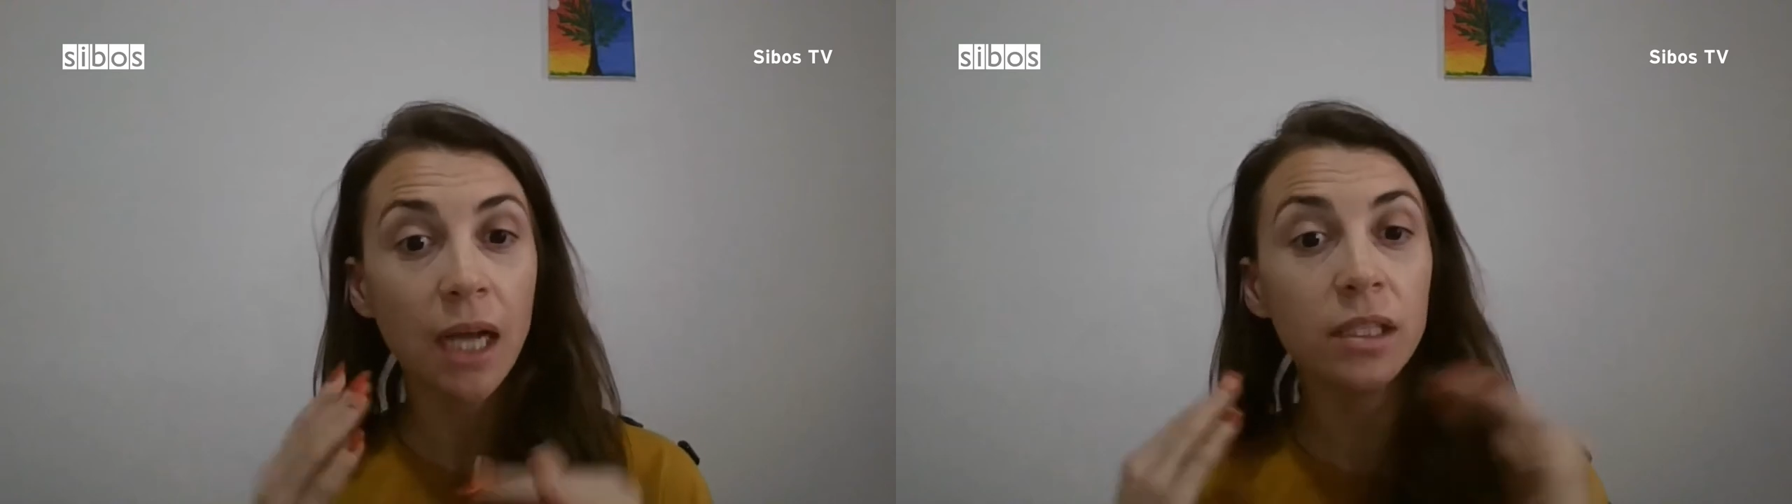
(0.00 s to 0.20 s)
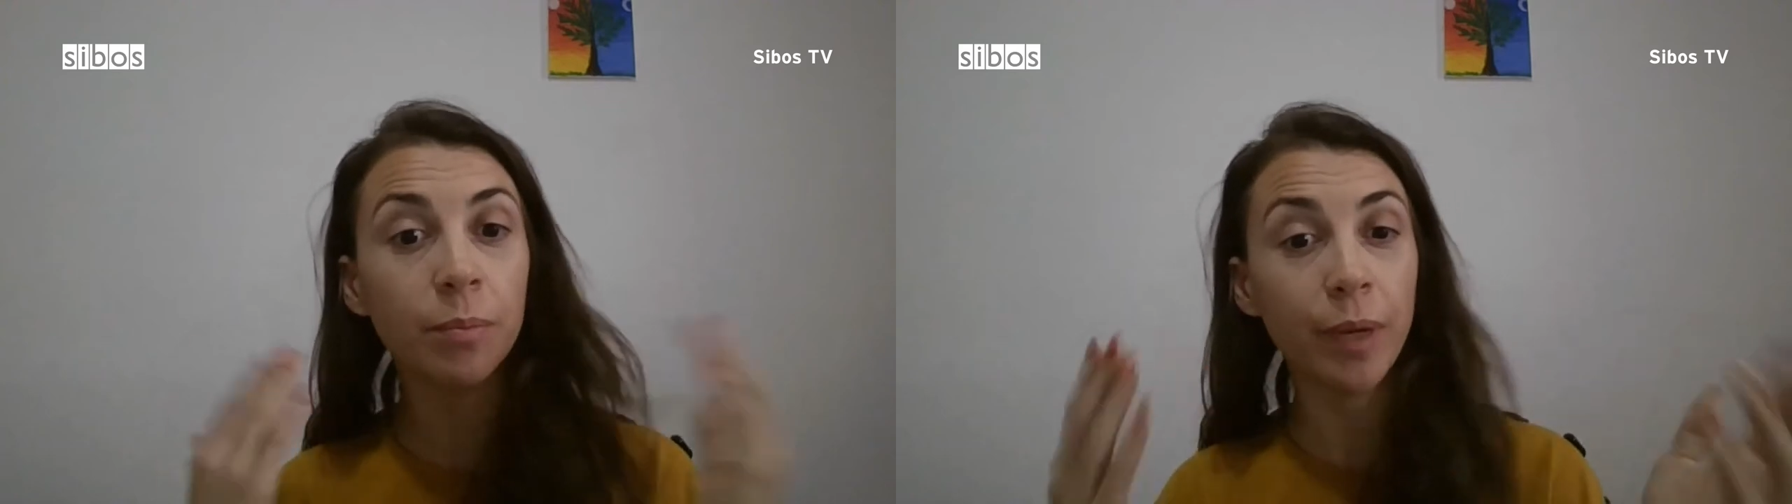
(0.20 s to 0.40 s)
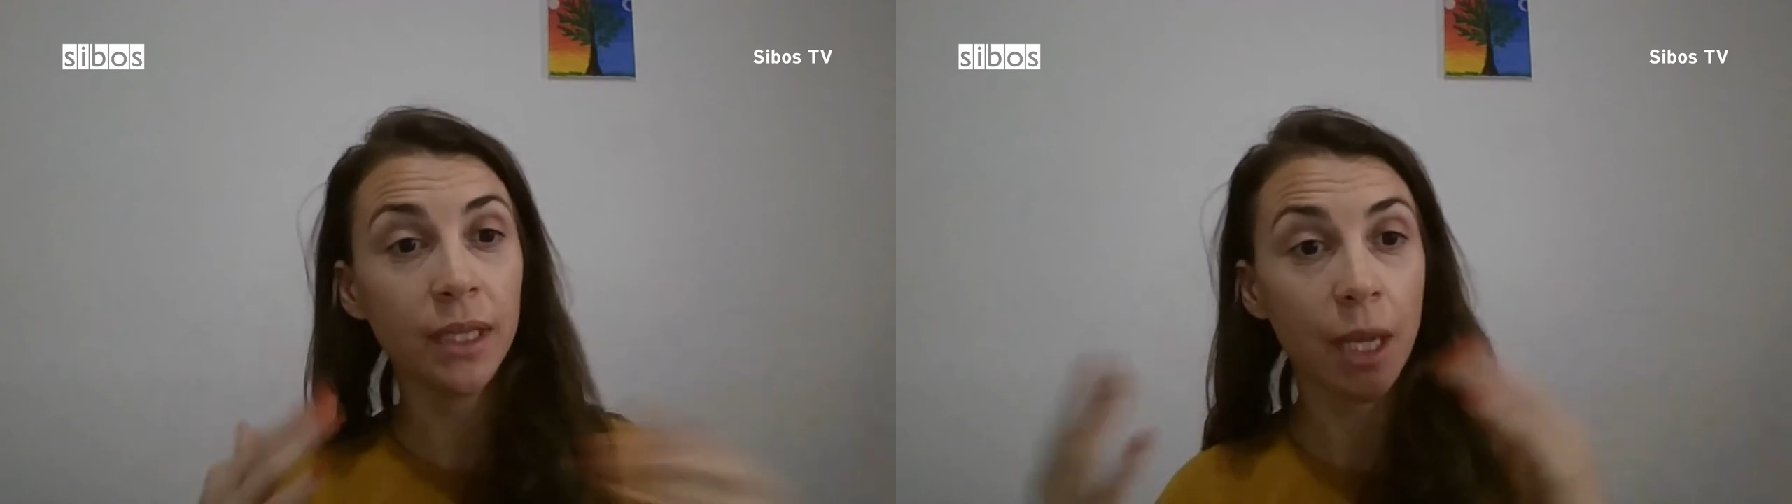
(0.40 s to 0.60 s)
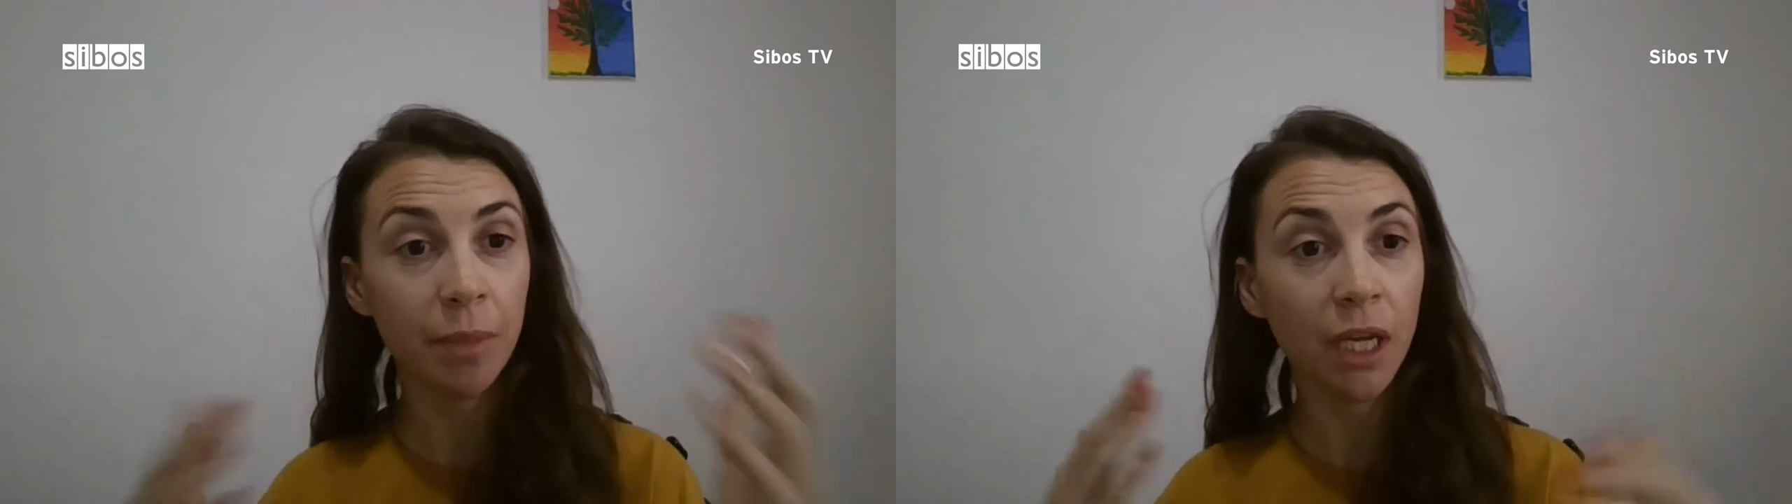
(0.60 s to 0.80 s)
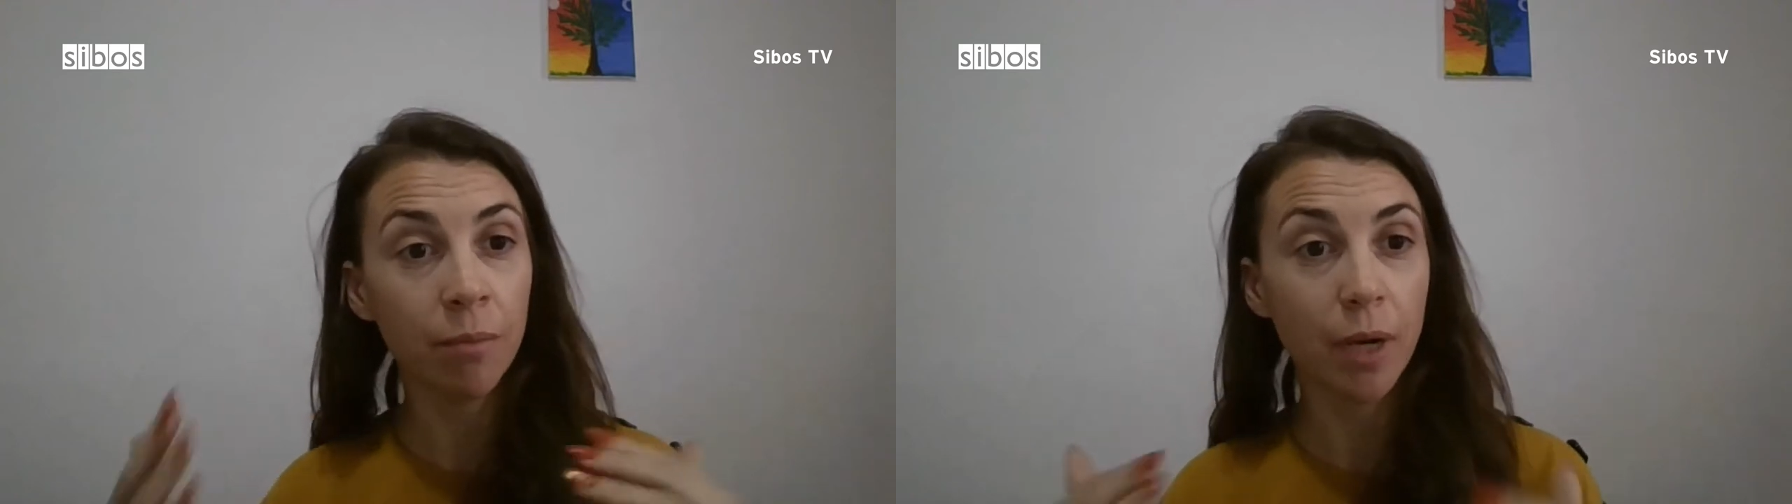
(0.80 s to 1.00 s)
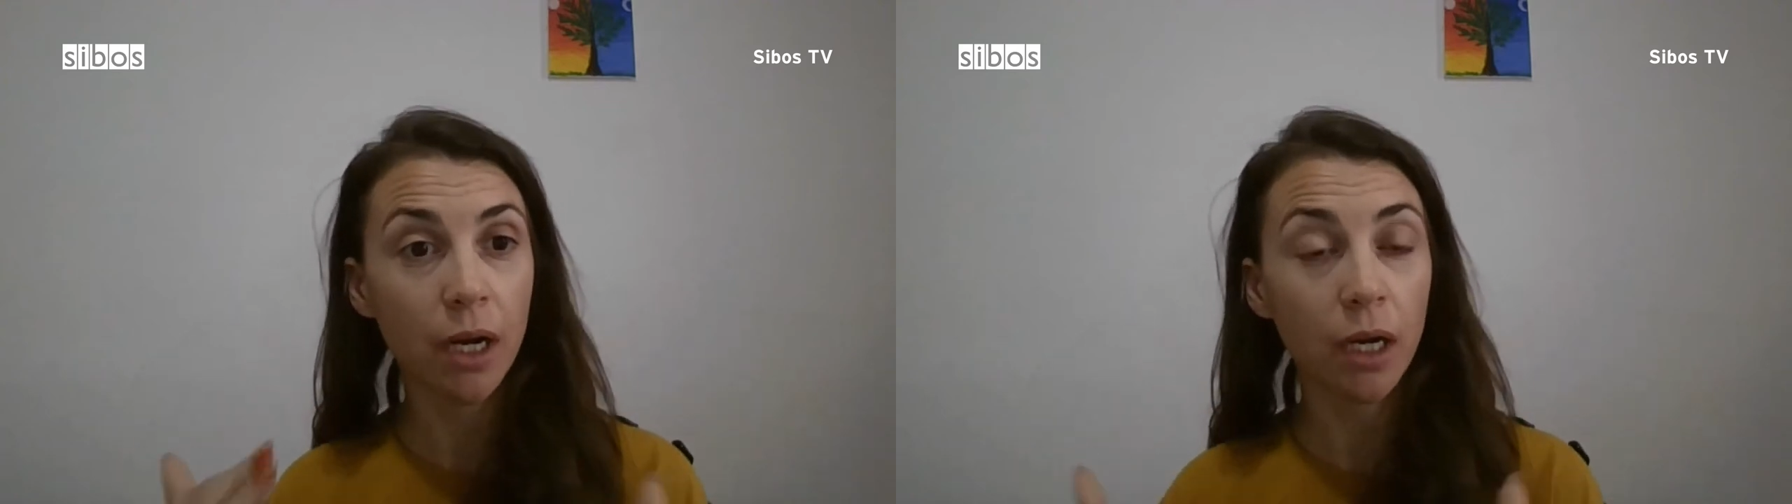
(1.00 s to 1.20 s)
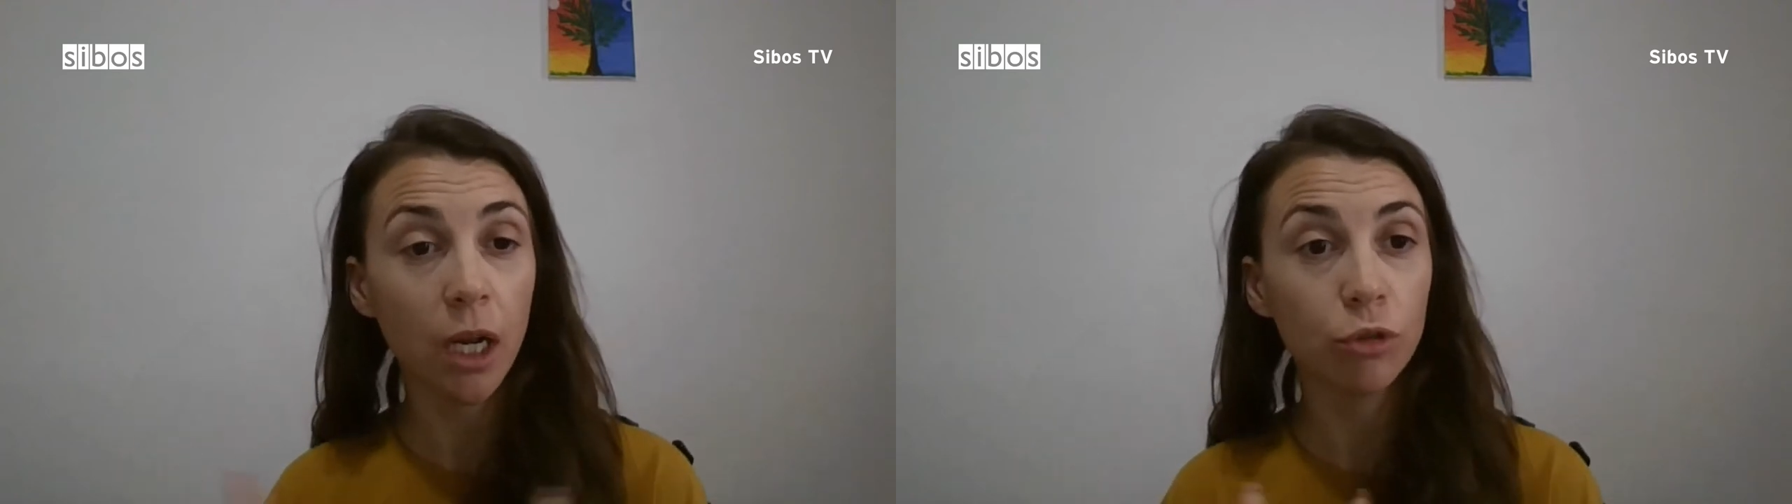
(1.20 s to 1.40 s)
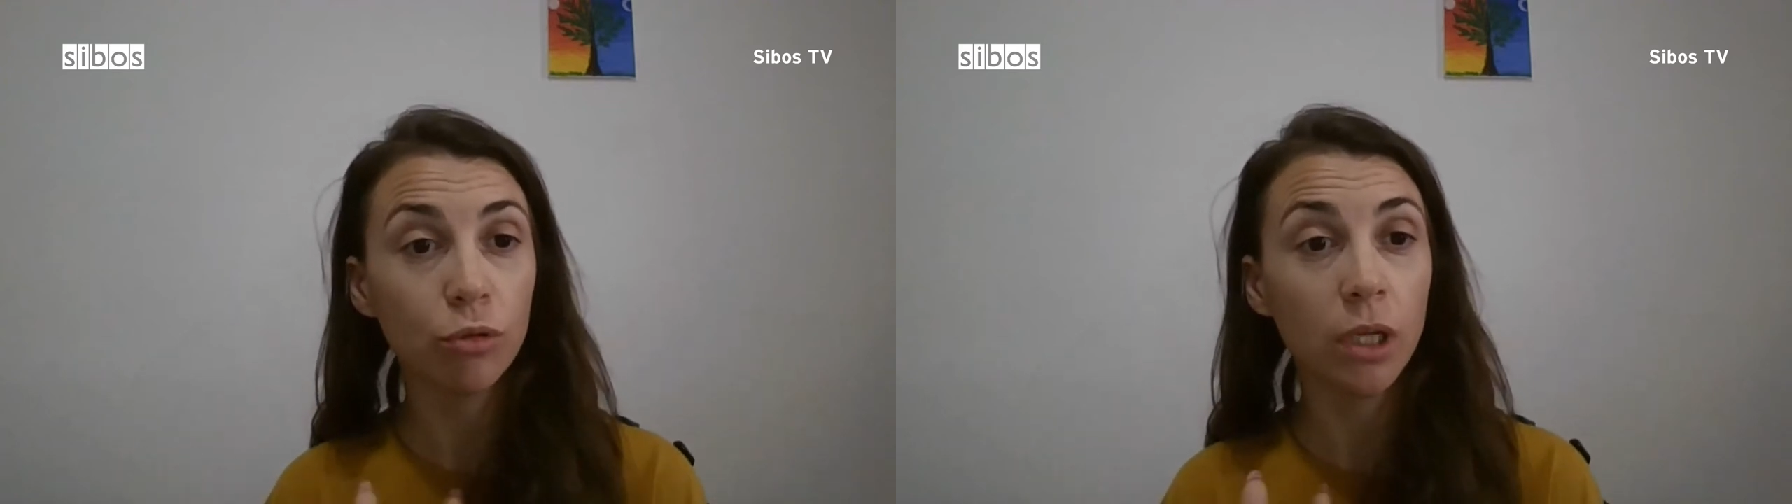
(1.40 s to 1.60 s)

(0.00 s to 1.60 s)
another pandemic in parallel